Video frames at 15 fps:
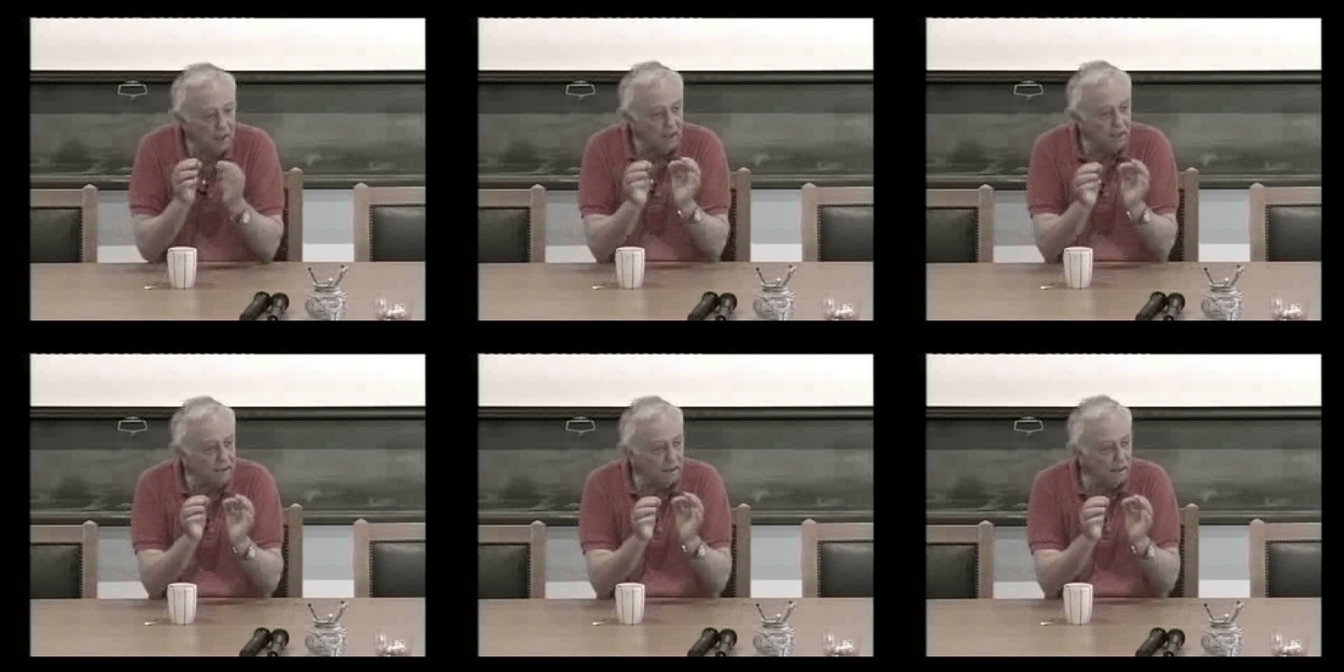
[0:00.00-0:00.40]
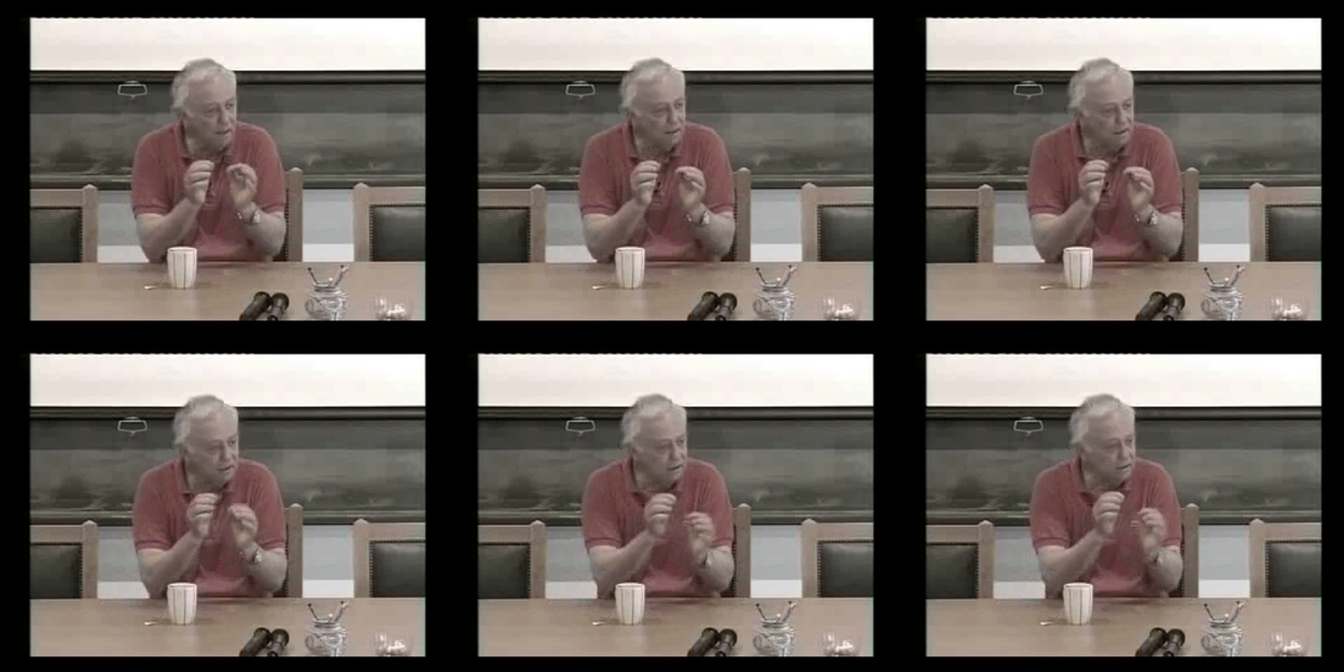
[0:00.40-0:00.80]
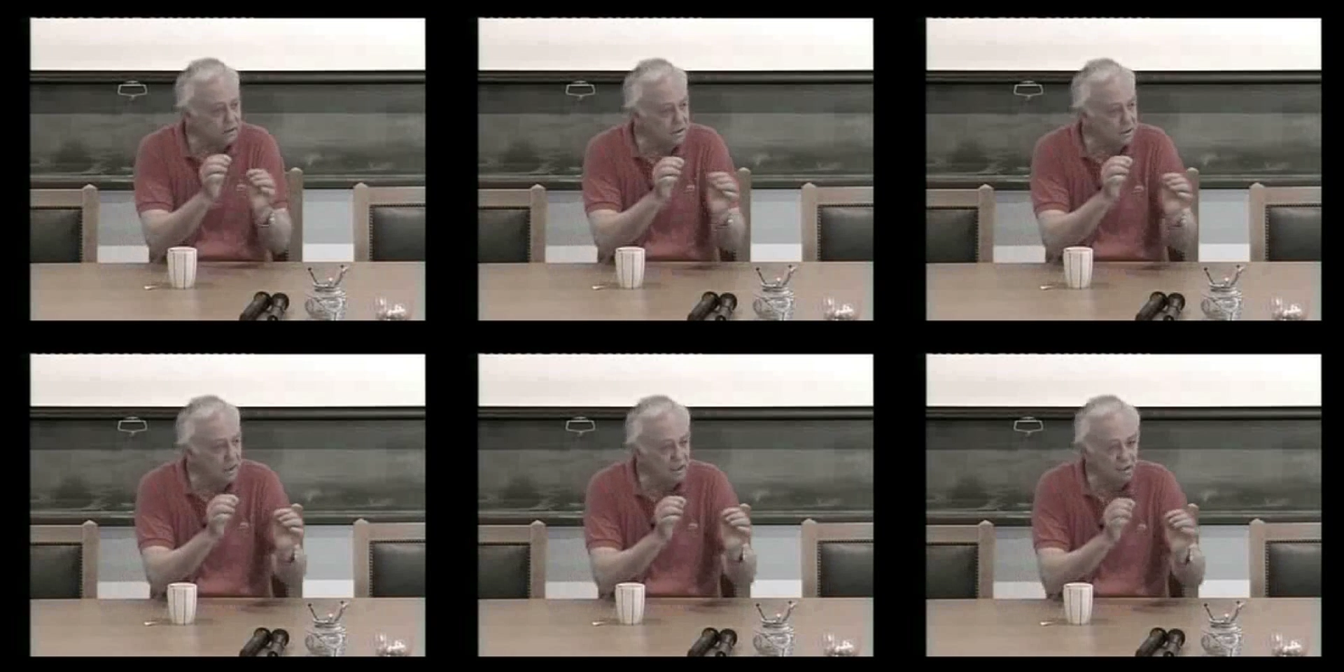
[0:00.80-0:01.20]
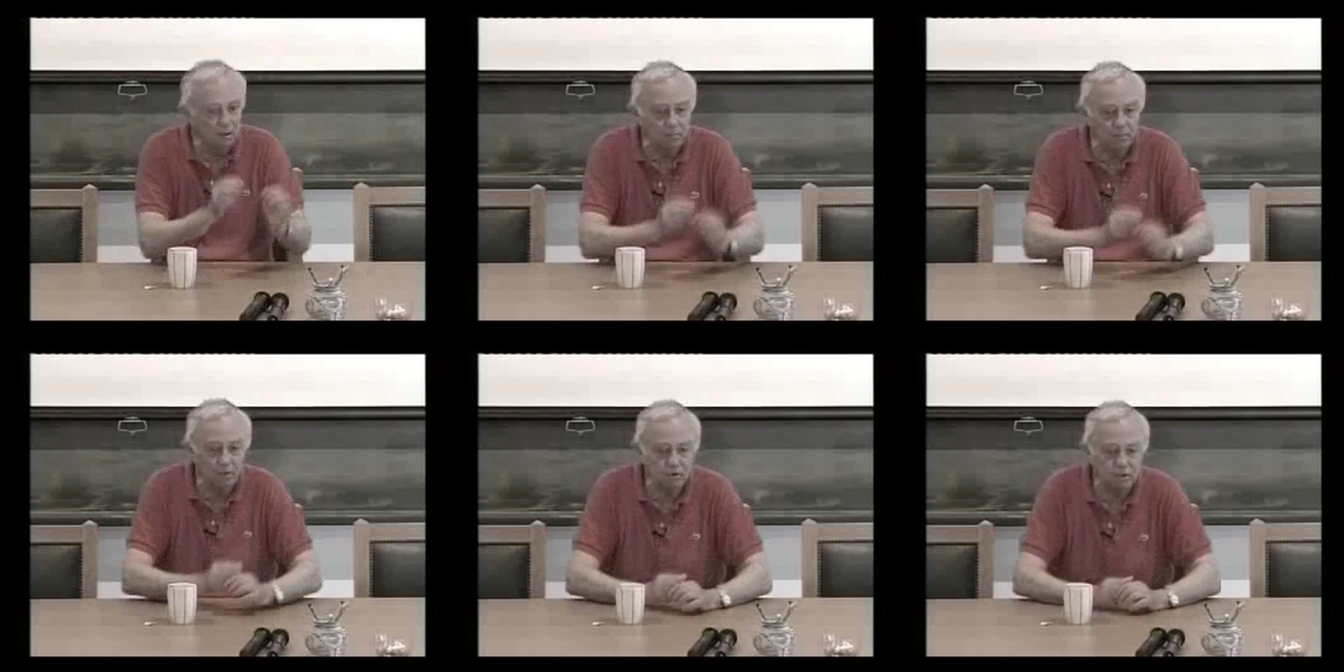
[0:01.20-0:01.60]
handle these
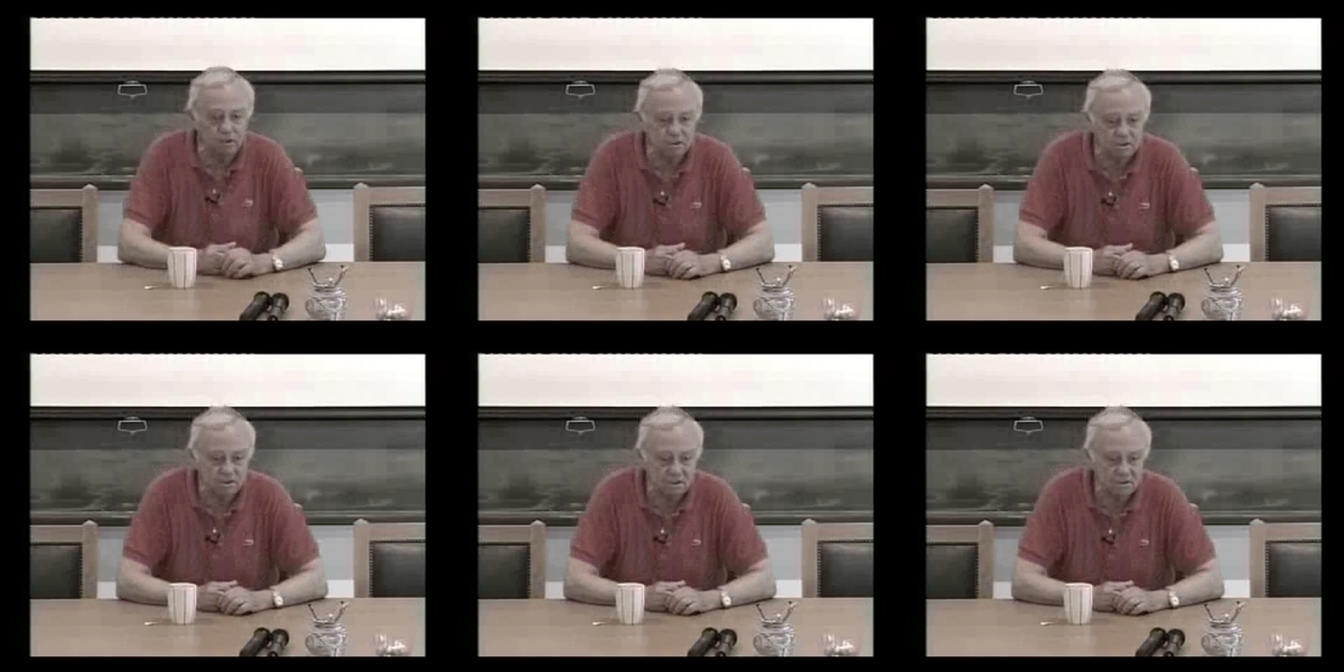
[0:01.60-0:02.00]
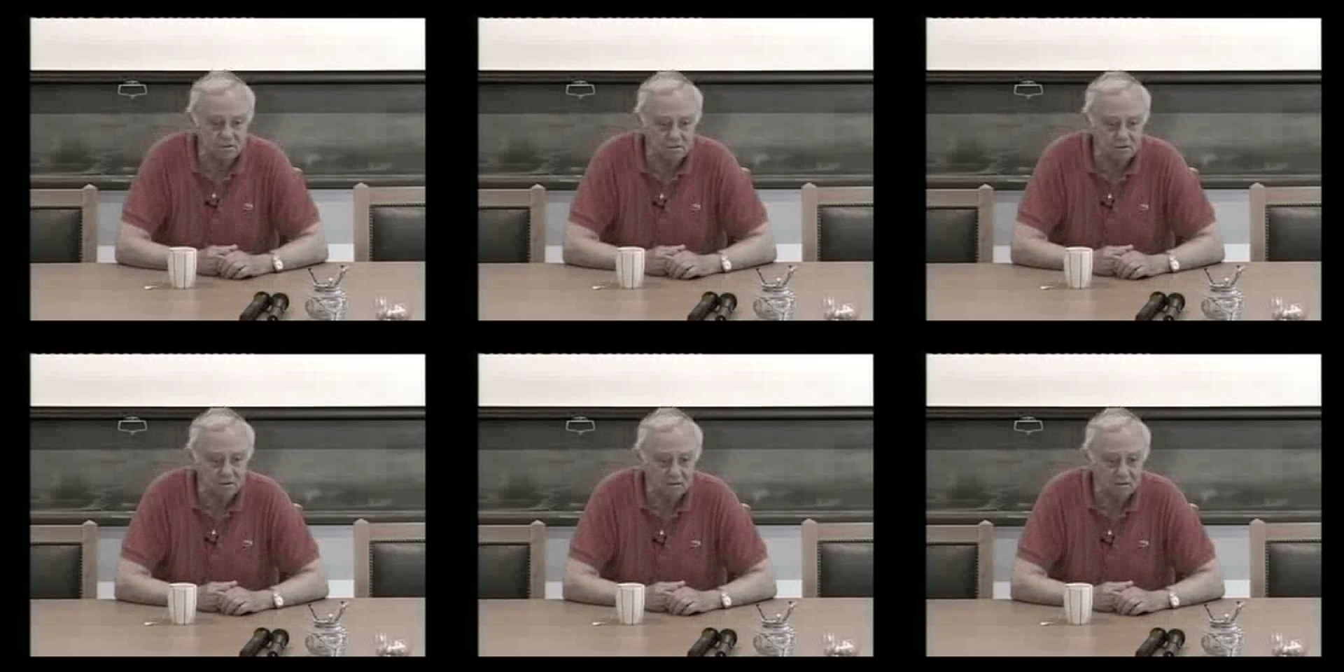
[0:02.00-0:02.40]
little potencies.